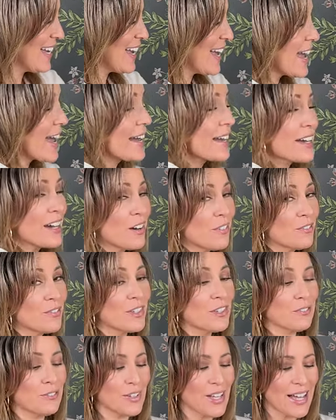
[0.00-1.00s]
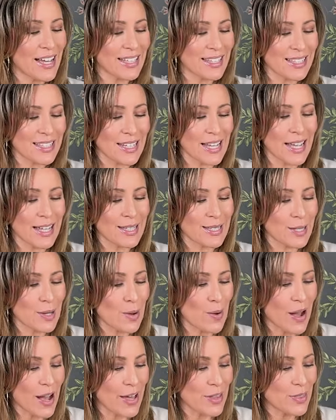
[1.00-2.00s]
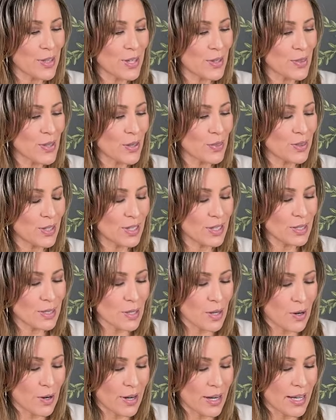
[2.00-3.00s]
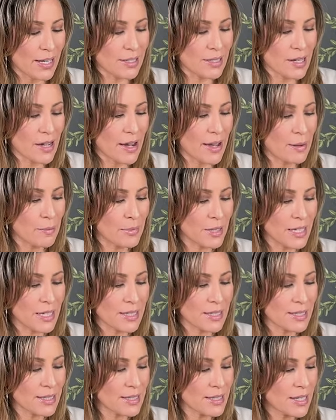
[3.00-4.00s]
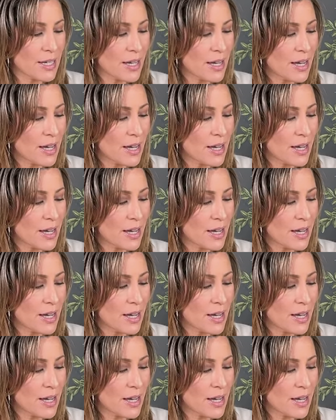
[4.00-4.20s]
and comfy flats. And so I think that these are a timeless,